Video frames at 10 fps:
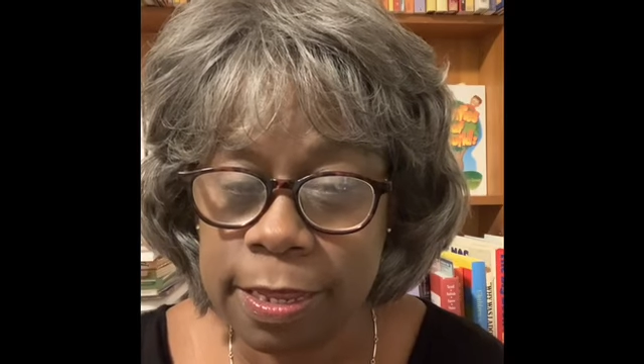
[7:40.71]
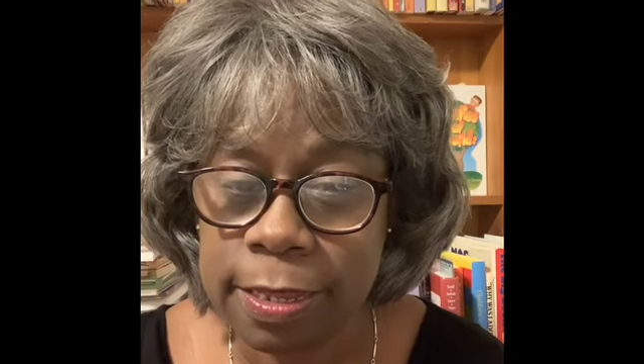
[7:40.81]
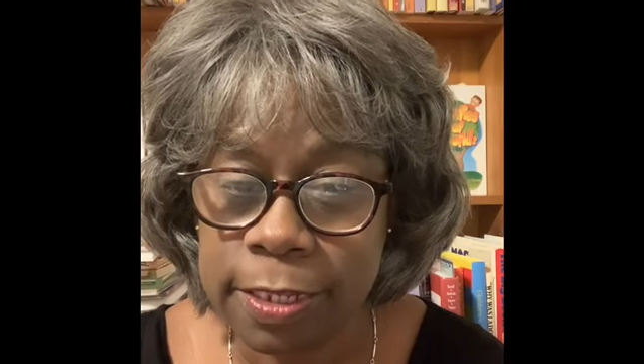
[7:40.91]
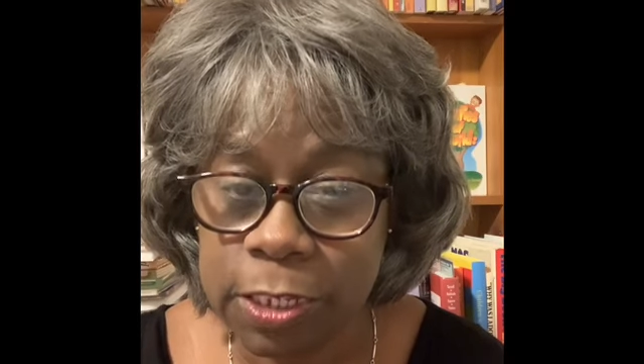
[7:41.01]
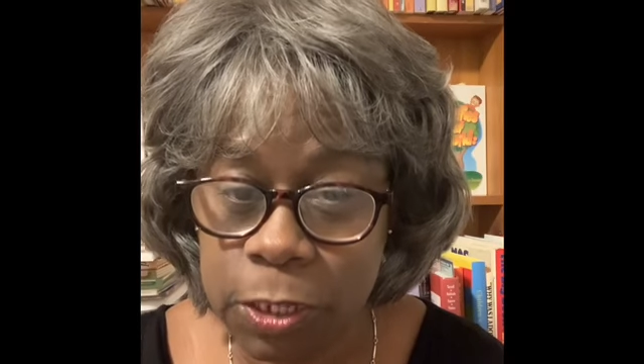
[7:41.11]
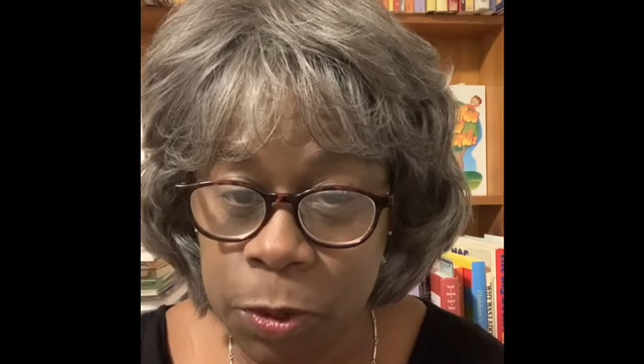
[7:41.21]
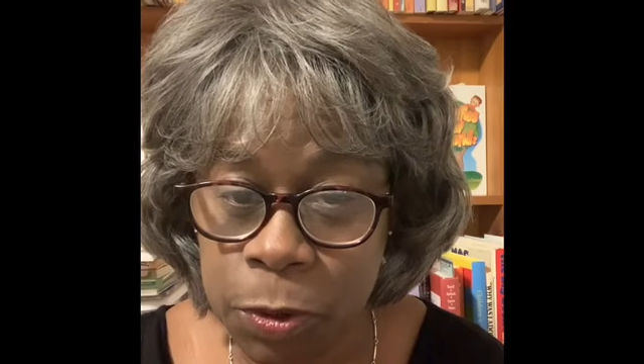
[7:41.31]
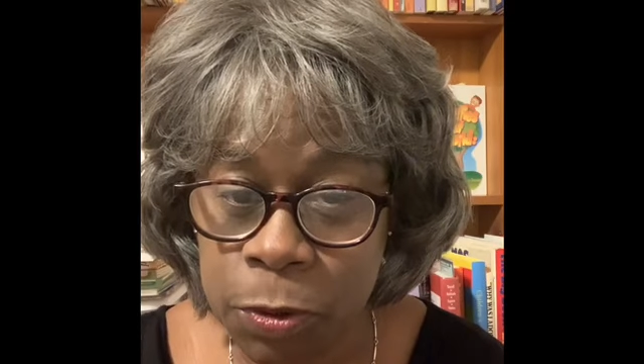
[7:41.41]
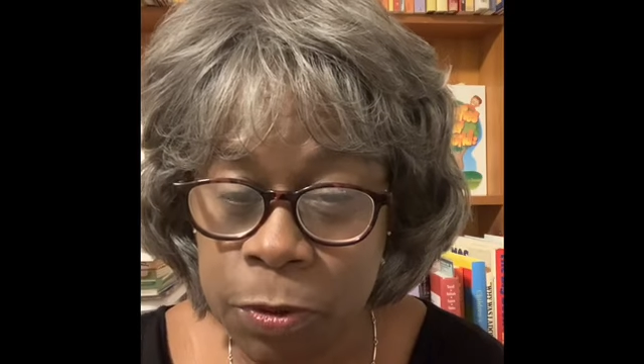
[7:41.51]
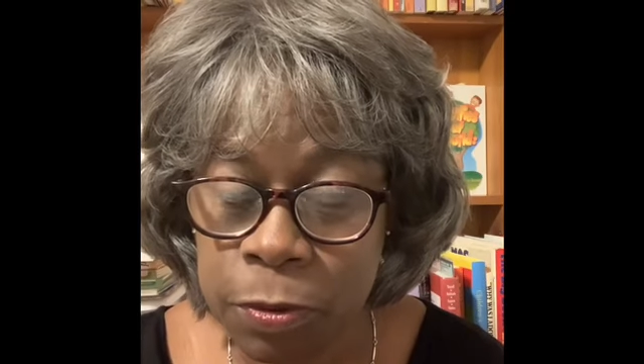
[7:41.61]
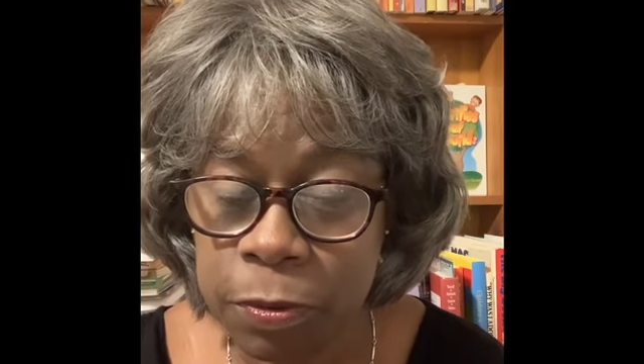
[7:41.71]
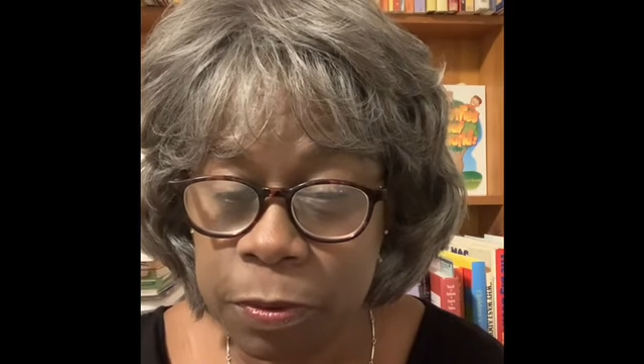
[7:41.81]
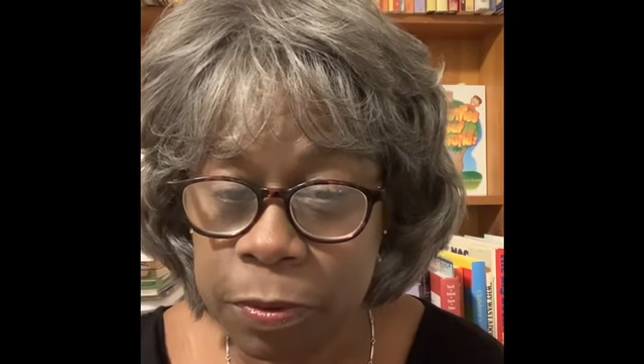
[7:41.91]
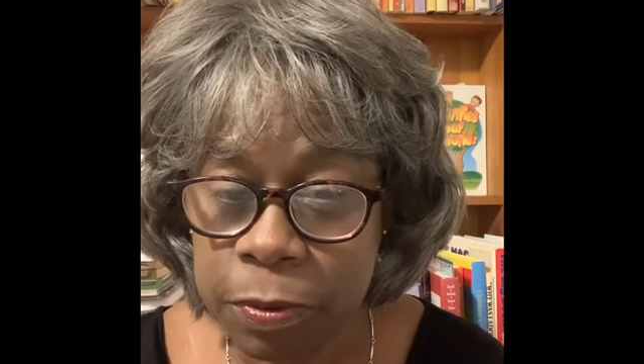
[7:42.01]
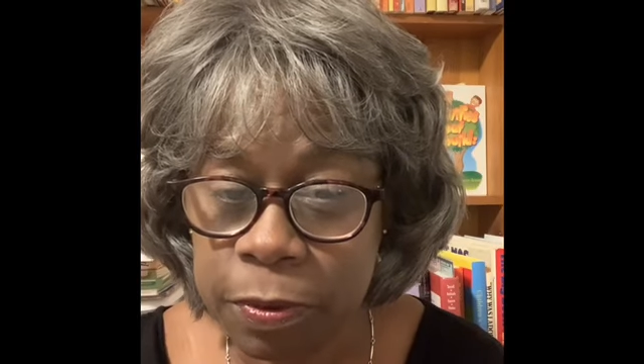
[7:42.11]
soul,
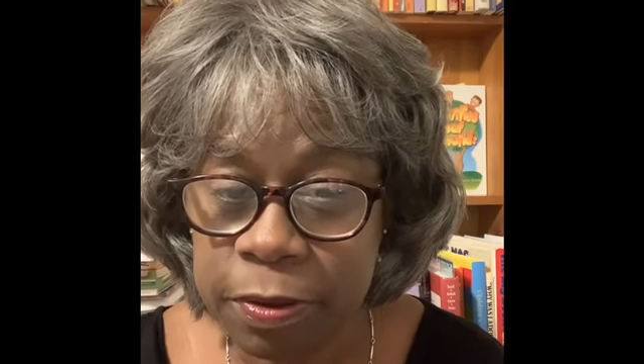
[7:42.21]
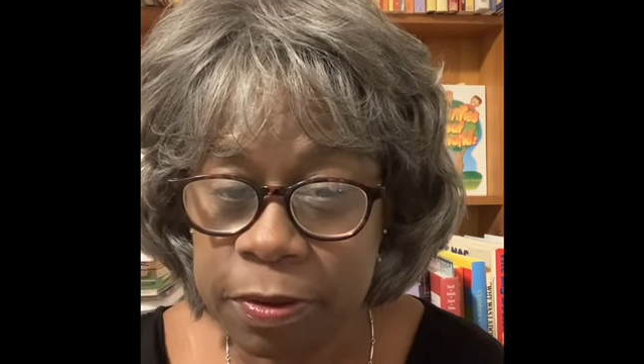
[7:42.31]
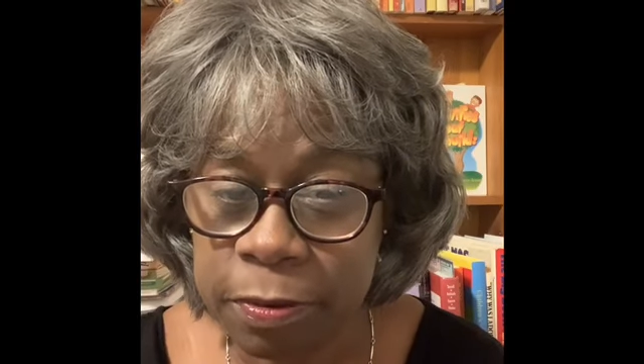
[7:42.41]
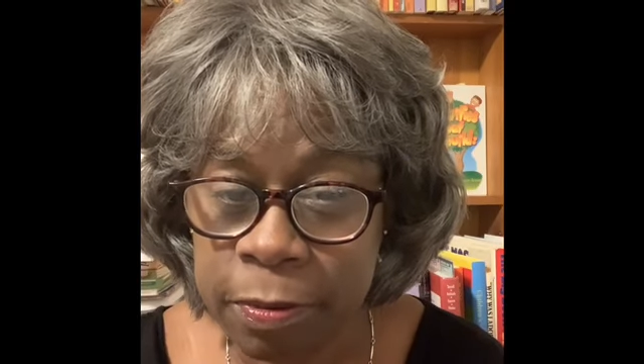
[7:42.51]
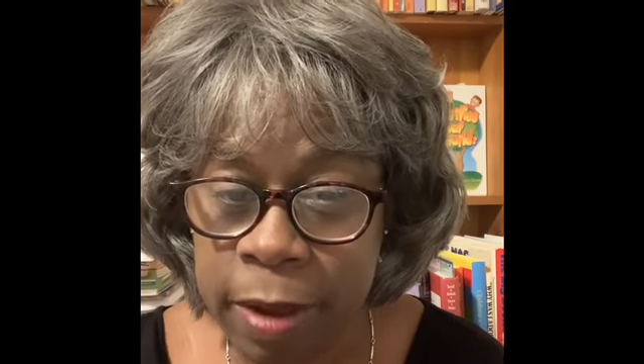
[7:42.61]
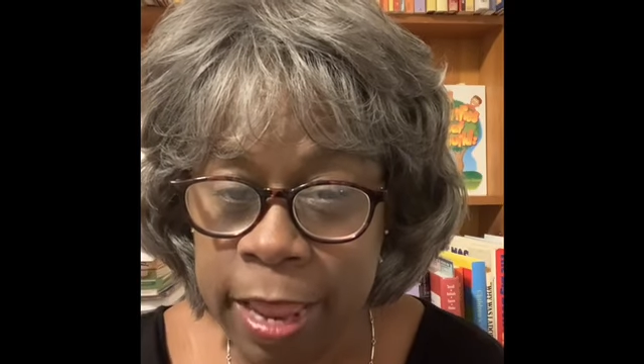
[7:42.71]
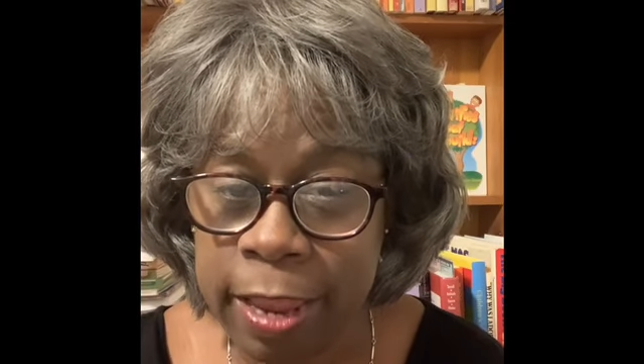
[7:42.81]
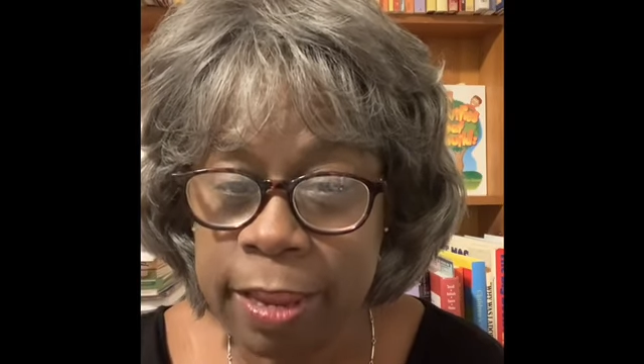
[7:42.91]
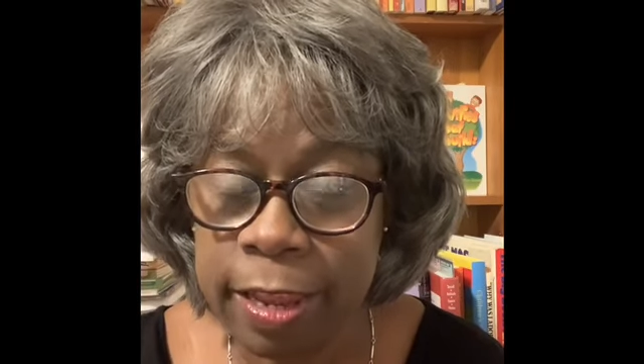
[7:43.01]
right?